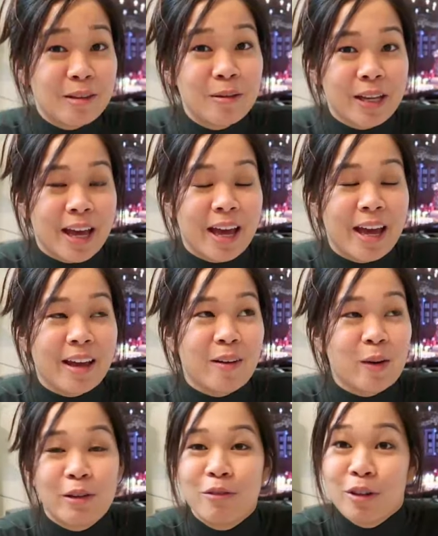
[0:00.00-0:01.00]
the UK
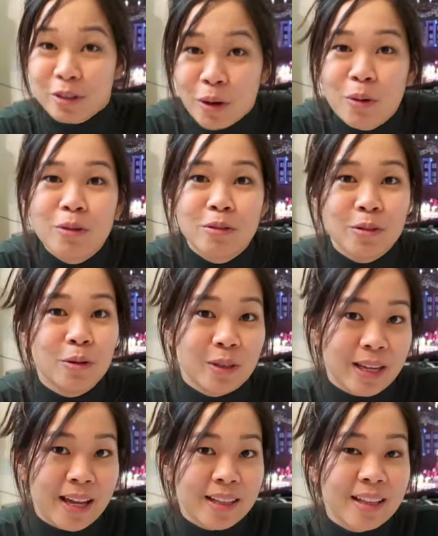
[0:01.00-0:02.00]
or if you don't know
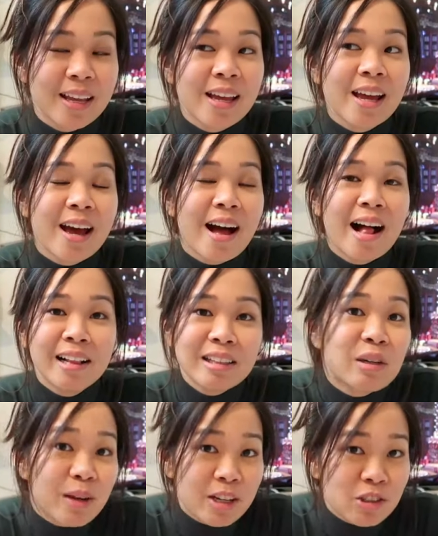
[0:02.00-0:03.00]
yet,
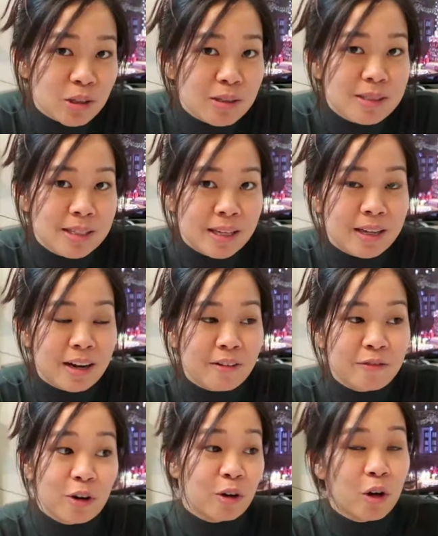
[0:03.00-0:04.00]
alterations here
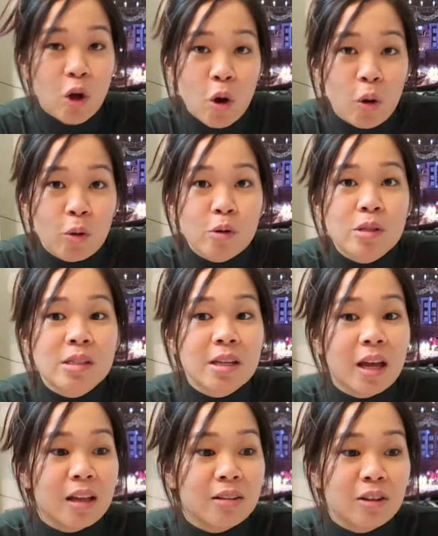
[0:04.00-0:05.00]
for clothes
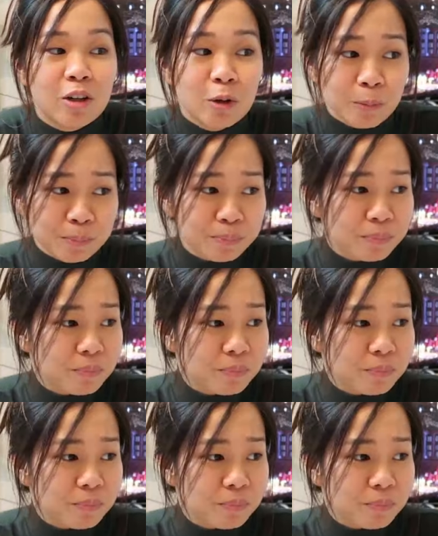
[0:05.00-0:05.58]
and, you know,